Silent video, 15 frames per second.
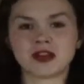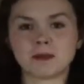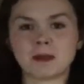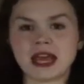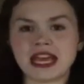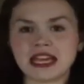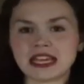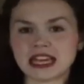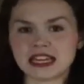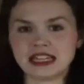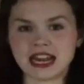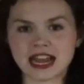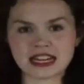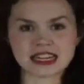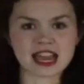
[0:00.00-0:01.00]
pink
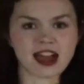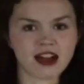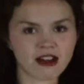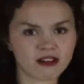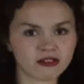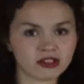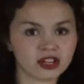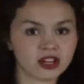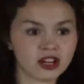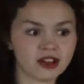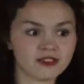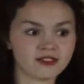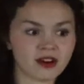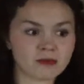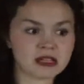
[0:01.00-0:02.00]
nightgown
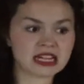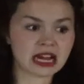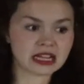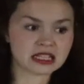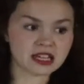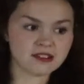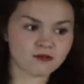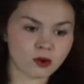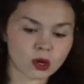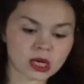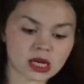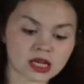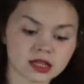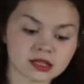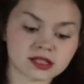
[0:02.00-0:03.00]
from the
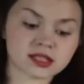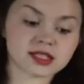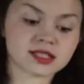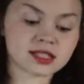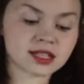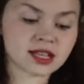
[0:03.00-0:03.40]
1940s.